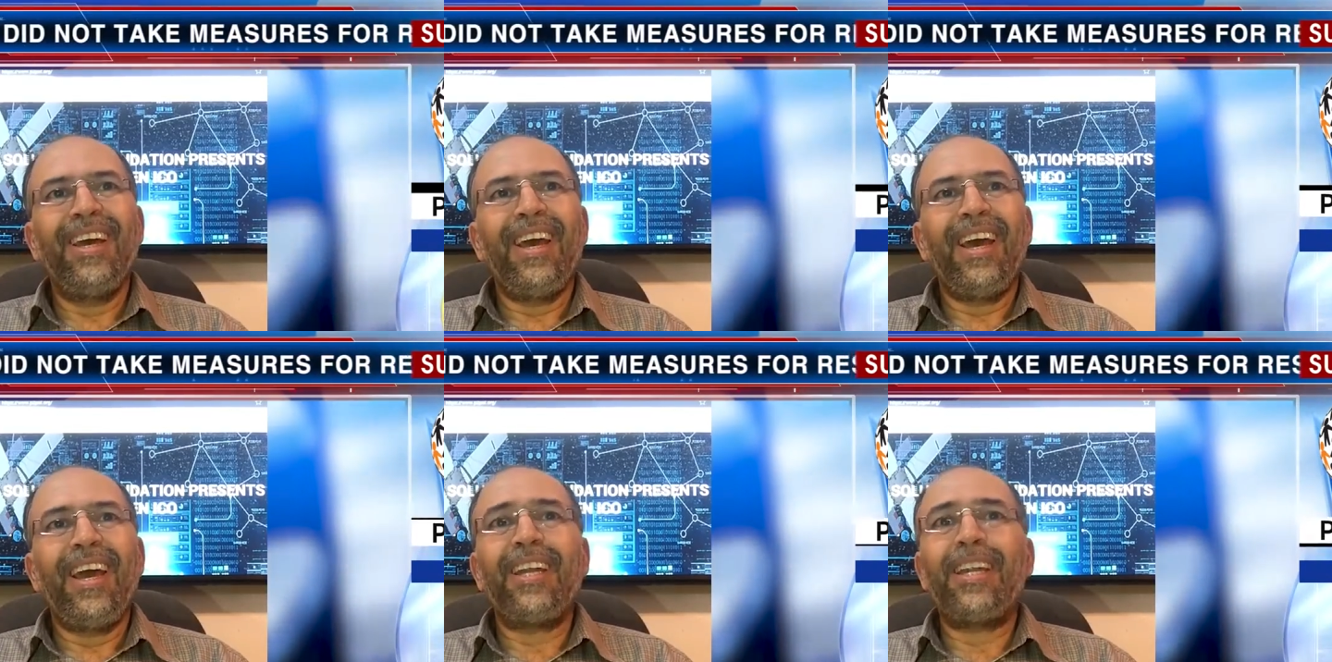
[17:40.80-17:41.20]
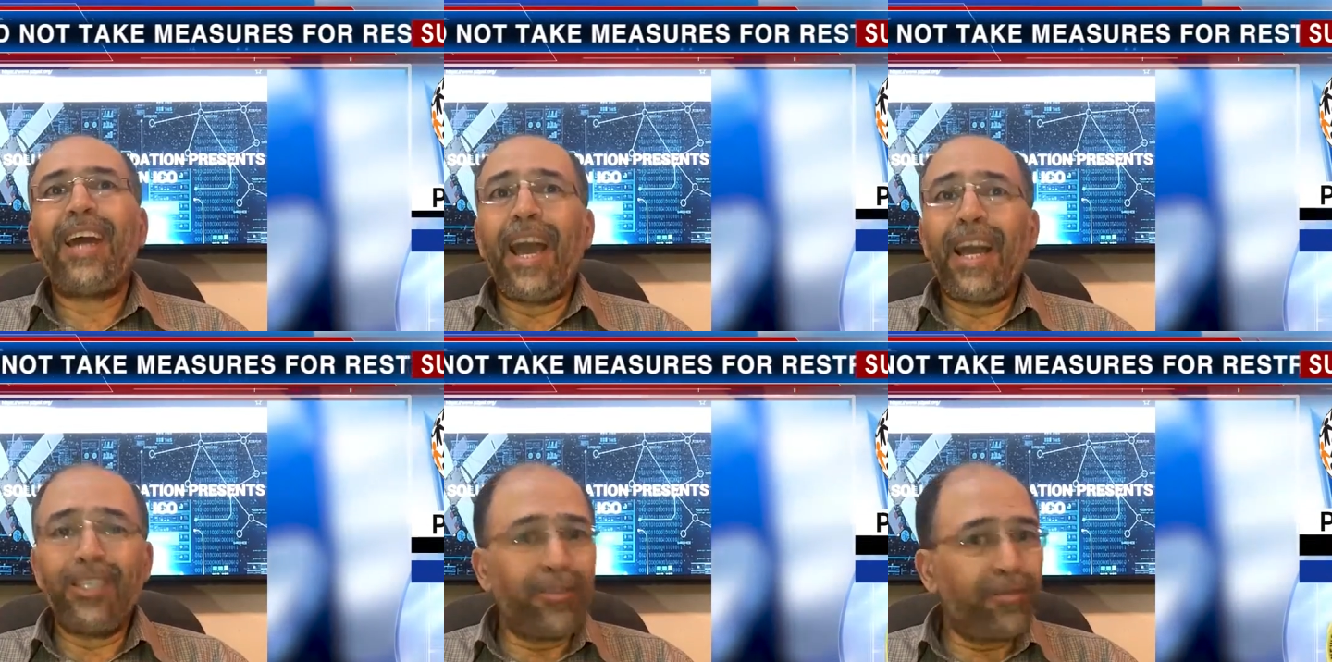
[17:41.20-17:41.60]
And
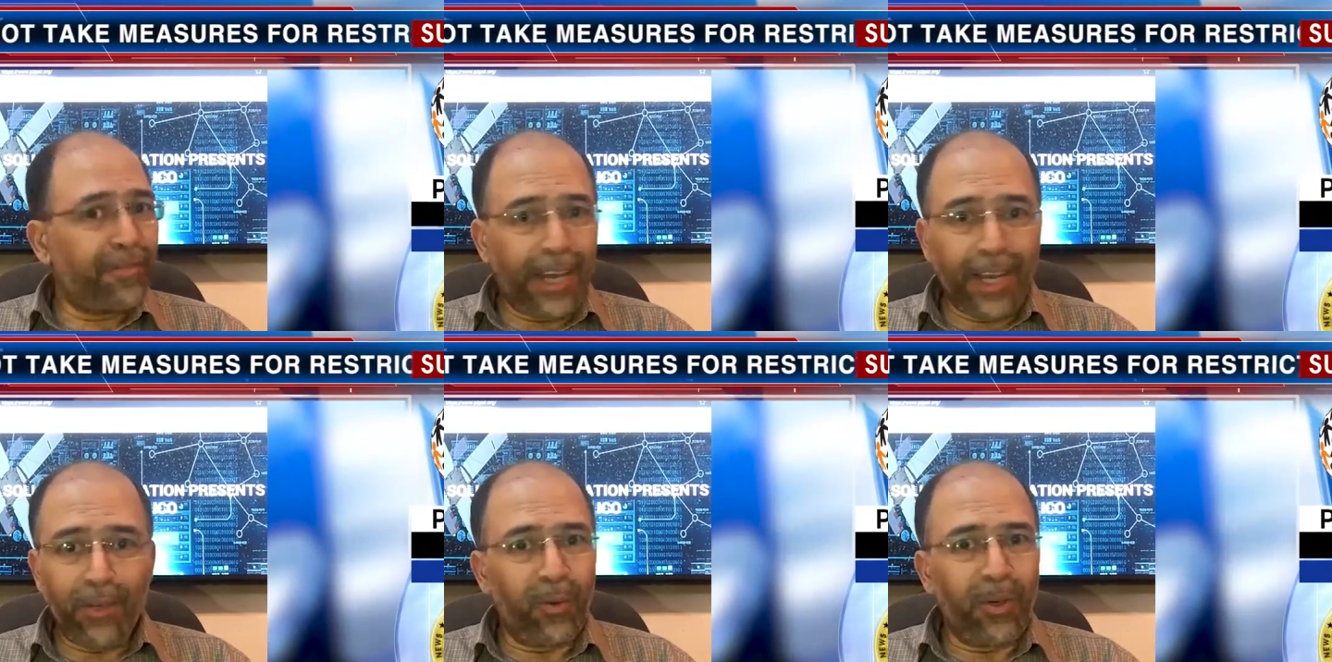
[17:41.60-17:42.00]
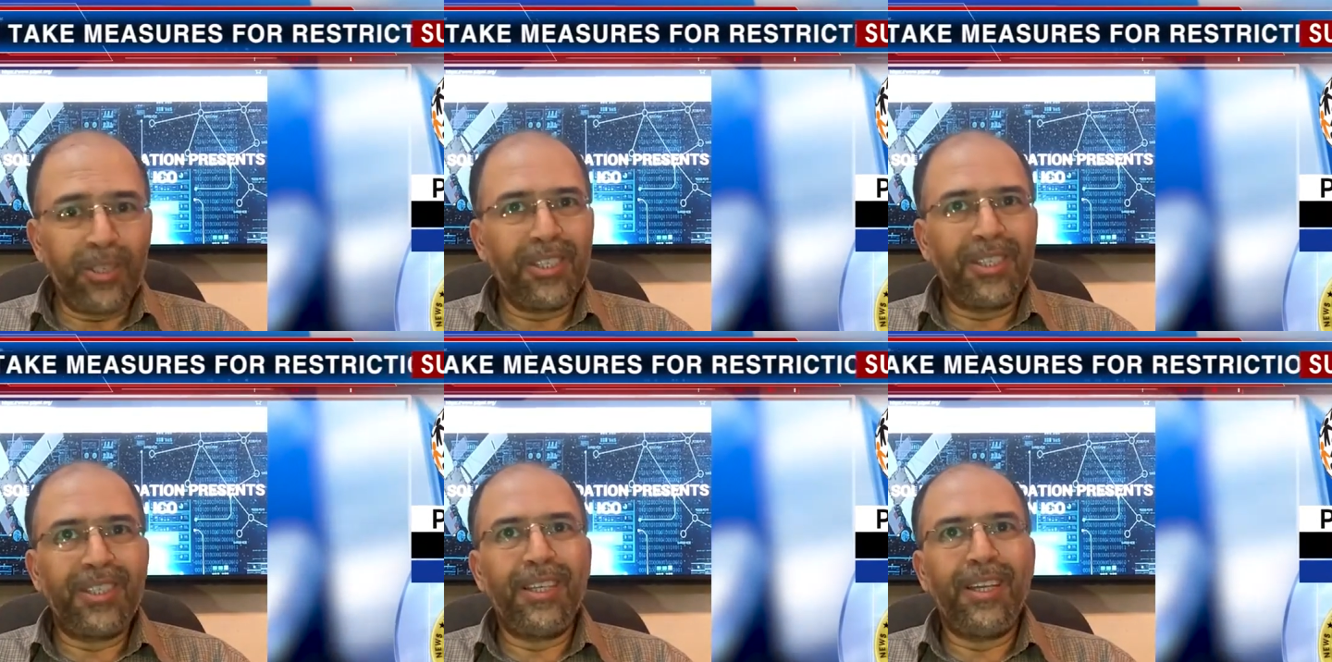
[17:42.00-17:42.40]
as if that
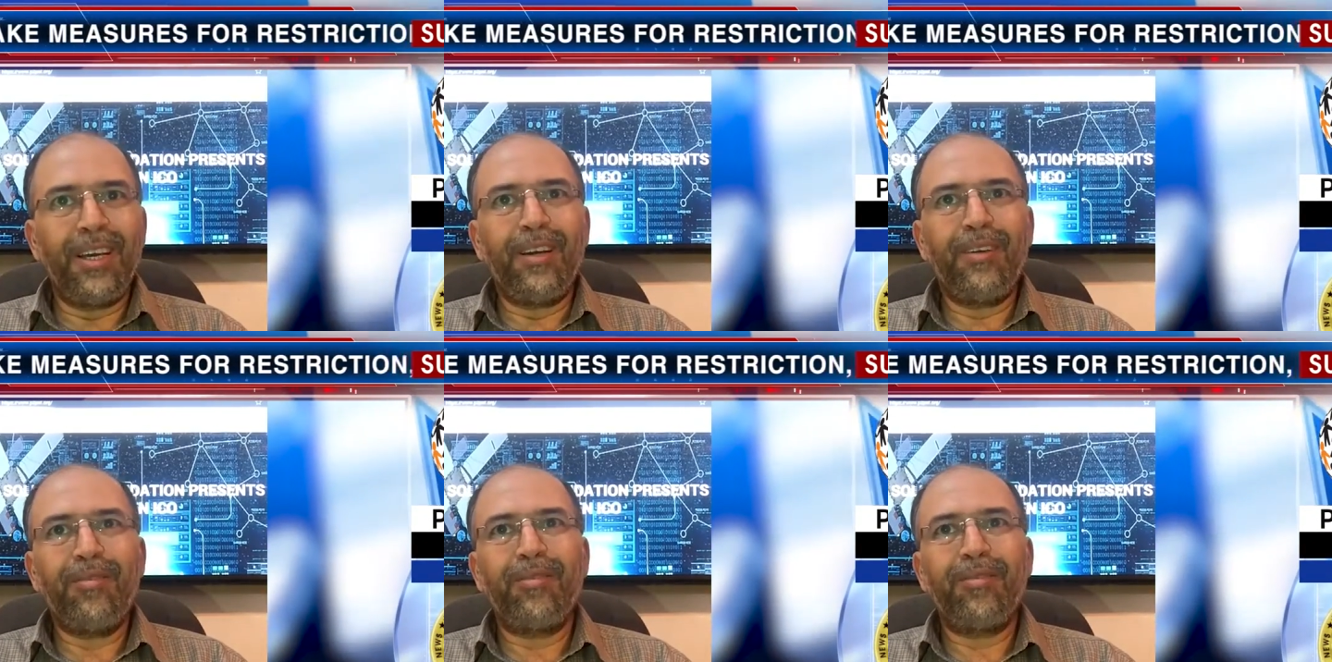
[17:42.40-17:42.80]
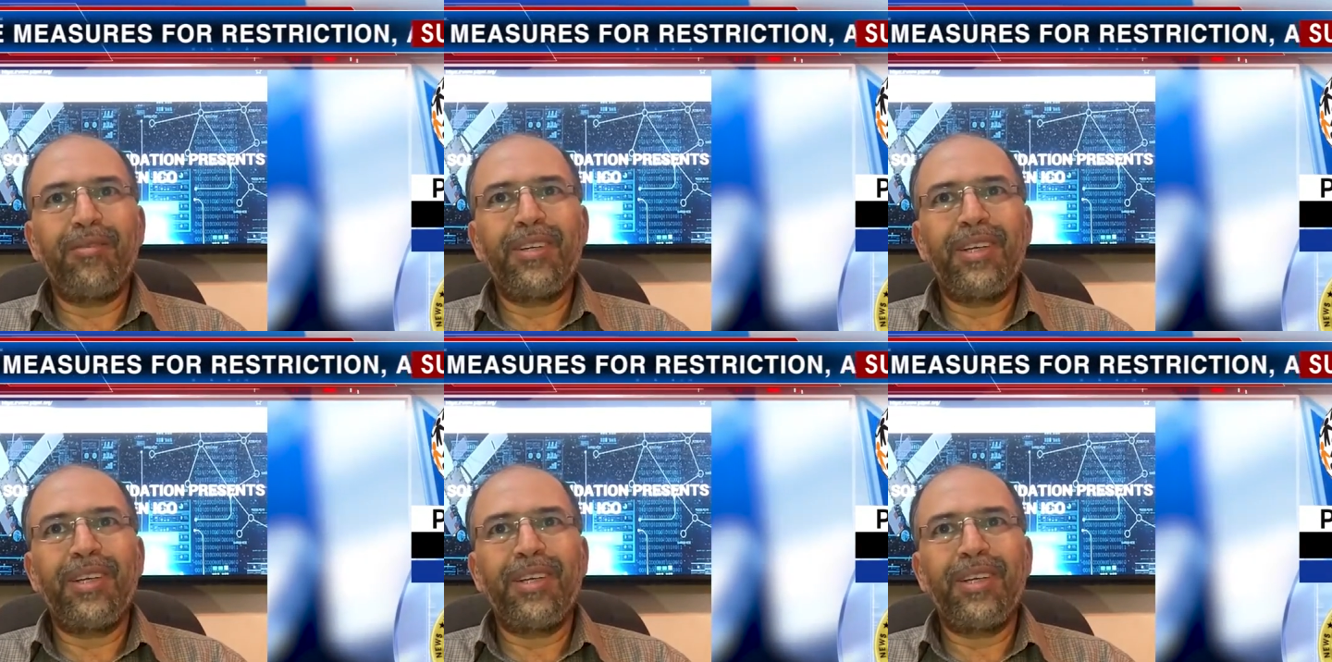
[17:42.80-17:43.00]
wasn't enough,